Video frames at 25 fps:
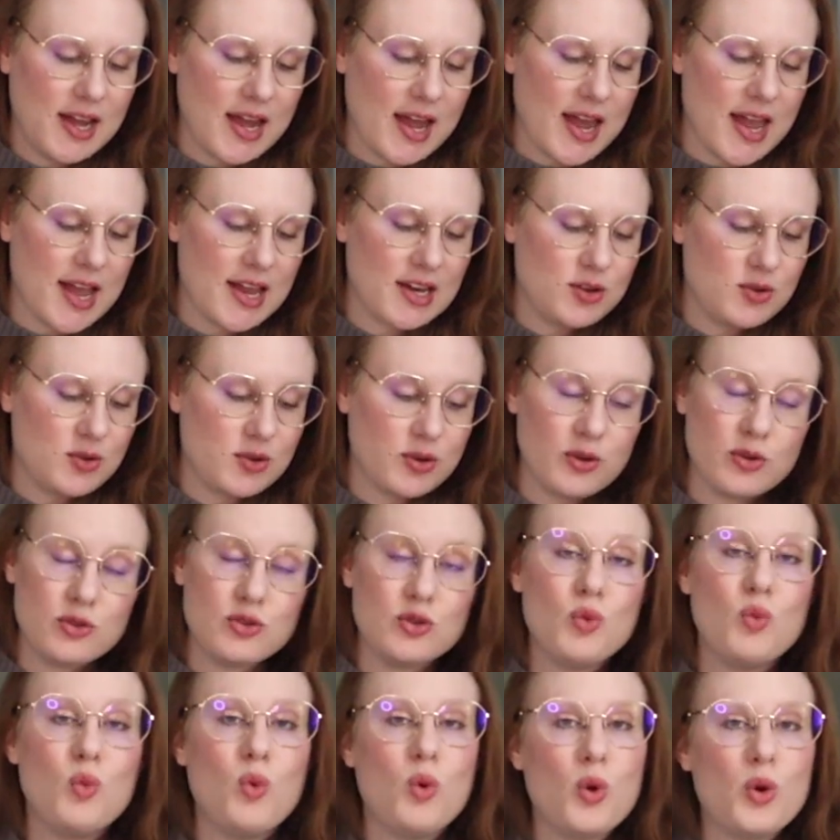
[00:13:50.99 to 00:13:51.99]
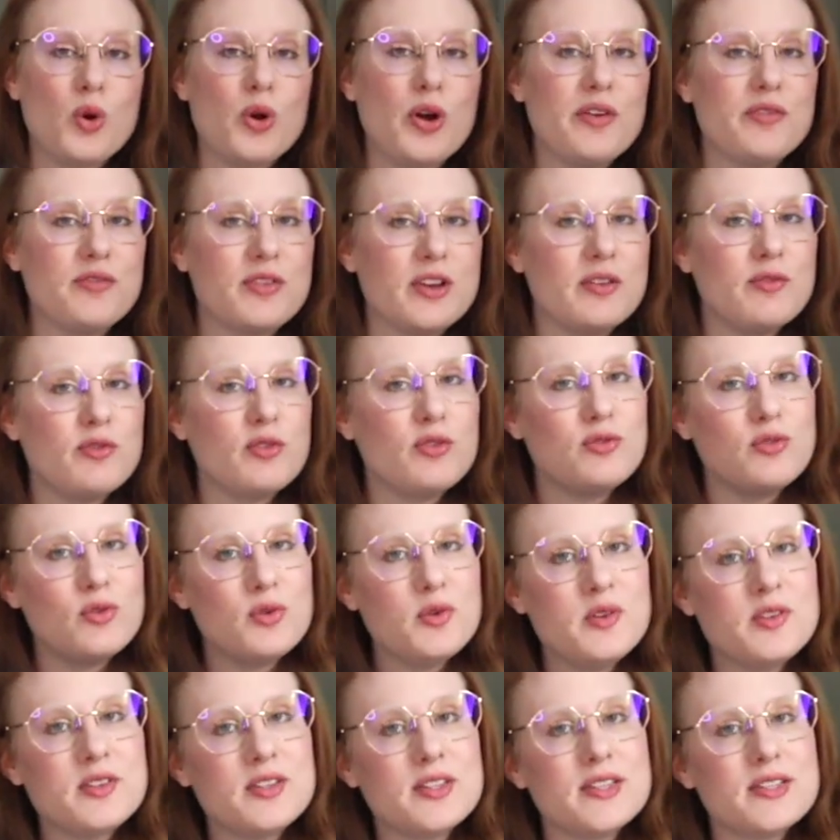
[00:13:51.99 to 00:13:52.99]
And you can also ward off evil
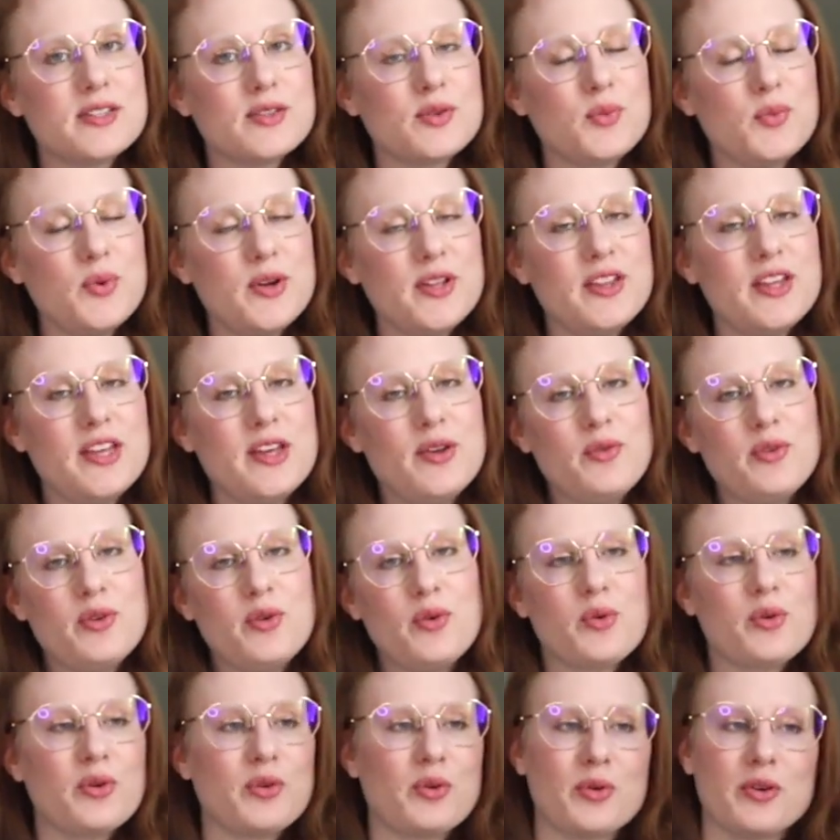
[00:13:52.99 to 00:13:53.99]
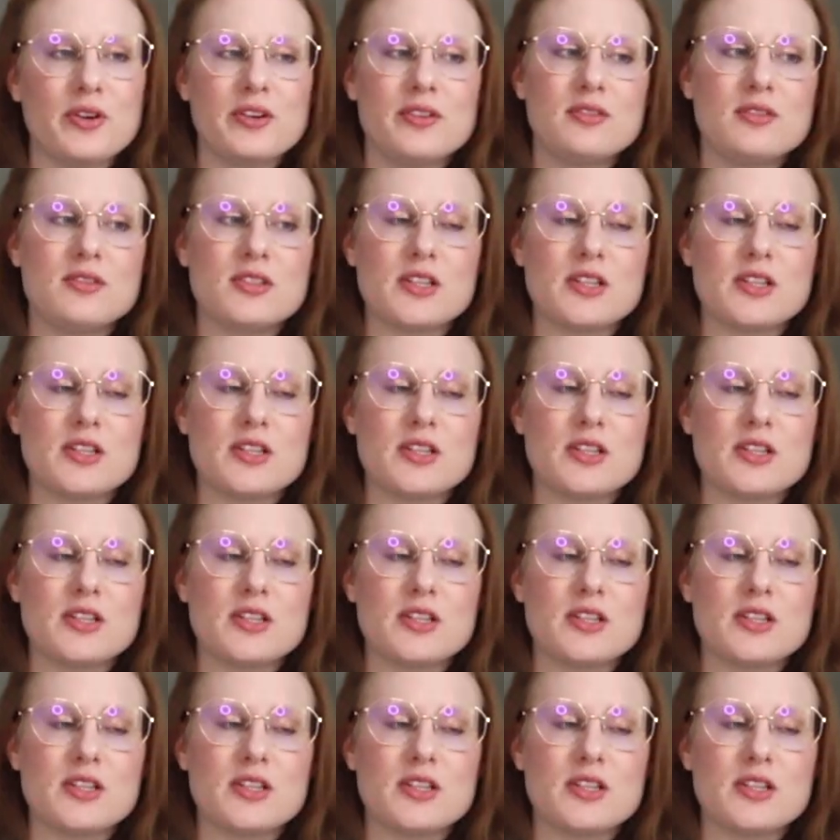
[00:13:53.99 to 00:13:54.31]
forces with a unicorn horn.